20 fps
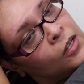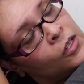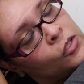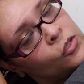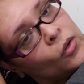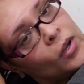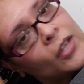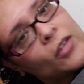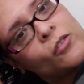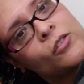
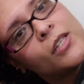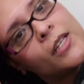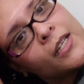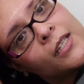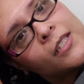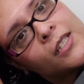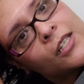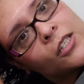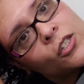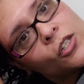So I use a
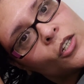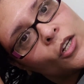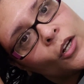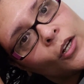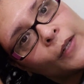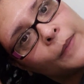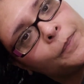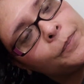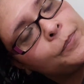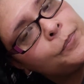
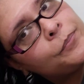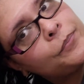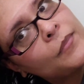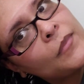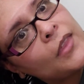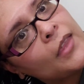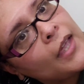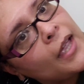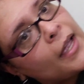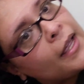conditioner
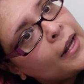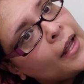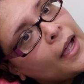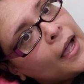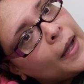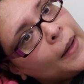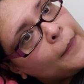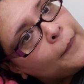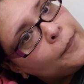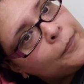that
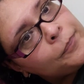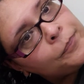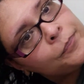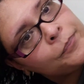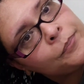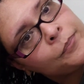I